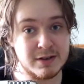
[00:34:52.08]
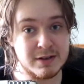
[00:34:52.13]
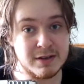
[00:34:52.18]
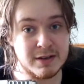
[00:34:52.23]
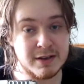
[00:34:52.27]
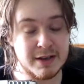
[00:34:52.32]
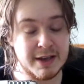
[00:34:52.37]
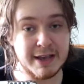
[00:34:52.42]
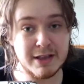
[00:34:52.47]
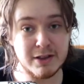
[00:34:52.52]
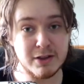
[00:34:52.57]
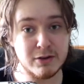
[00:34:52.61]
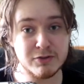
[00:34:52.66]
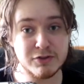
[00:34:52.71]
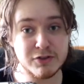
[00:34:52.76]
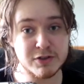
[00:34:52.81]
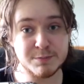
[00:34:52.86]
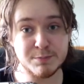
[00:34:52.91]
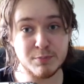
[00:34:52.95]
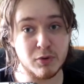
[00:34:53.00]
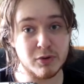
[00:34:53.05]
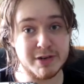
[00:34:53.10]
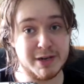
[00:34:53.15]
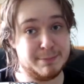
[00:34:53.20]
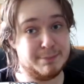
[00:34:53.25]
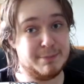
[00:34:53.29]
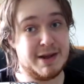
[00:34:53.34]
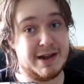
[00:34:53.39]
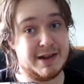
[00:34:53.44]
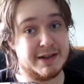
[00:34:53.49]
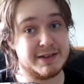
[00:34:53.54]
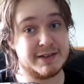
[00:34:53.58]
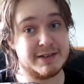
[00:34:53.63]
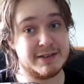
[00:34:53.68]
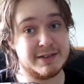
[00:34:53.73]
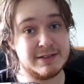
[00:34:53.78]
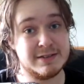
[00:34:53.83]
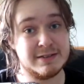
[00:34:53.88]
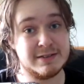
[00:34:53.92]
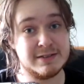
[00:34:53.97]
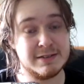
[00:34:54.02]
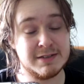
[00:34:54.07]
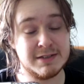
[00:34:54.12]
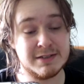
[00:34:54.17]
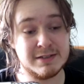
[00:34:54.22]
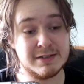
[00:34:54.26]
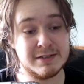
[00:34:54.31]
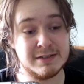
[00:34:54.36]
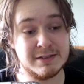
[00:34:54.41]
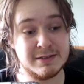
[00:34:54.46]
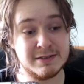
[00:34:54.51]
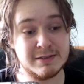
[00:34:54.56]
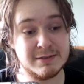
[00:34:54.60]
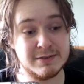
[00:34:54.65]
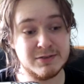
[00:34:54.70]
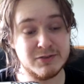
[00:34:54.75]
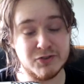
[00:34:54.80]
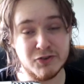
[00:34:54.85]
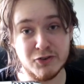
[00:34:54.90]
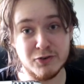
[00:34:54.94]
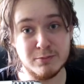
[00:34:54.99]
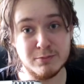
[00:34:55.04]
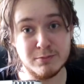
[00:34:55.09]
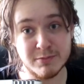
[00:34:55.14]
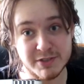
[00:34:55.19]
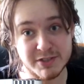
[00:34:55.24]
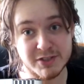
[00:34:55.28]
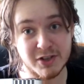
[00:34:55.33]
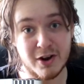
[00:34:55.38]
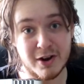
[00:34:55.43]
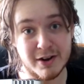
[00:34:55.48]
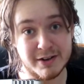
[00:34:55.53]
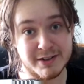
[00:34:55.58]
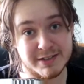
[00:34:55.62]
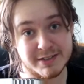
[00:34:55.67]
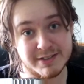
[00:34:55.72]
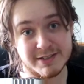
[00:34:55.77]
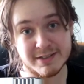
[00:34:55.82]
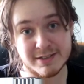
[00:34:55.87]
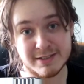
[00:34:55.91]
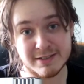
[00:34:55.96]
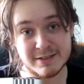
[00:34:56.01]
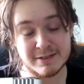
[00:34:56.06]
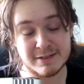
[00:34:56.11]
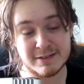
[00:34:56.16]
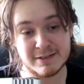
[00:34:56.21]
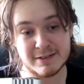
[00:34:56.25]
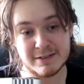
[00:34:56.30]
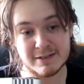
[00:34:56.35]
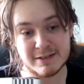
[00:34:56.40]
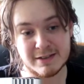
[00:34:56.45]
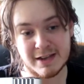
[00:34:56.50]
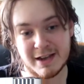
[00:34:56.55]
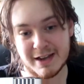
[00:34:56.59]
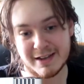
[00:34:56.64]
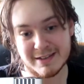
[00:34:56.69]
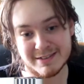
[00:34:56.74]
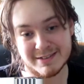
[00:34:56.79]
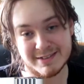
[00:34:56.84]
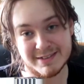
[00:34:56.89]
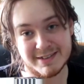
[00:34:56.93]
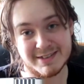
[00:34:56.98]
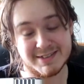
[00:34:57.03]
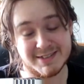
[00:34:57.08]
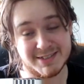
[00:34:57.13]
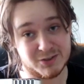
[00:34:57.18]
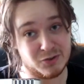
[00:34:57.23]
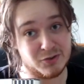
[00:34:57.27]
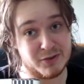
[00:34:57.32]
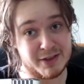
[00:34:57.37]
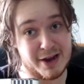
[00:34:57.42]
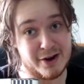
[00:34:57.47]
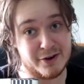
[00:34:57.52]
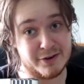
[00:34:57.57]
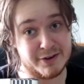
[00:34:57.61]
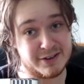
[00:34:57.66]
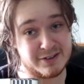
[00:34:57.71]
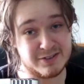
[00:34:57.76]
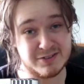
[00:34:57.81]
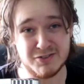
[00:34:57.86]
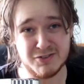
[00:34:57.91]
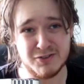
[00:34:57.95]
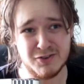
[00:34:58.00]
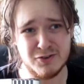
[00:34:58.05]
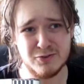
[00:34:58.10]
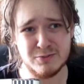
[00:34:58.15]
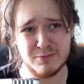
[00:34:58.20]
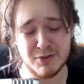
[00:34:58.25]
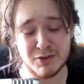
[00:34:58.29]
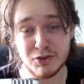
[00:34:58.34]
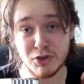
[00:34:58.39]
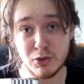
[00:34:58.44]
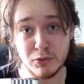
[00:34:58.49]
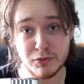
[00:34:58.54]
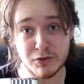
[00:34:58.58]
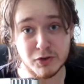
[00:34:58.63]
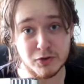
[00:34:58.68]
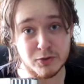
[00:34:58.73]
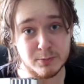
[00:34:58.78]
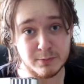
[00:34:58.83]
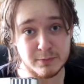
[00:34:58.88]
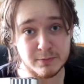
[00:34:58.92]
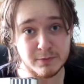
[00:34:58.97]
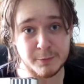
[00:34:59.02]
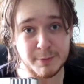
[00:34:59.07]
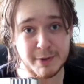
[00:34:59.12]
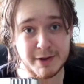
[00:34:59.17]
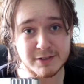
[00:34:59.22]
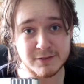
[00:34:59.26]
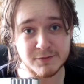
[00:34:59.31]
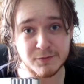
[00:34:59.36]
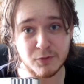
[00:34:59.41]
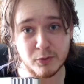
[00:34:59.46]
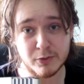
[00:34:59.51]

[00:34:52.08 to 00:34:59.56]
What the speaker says: Halo just brought it back. Doom started it, and is still carrying it, because Doom, the new Doom, for PS4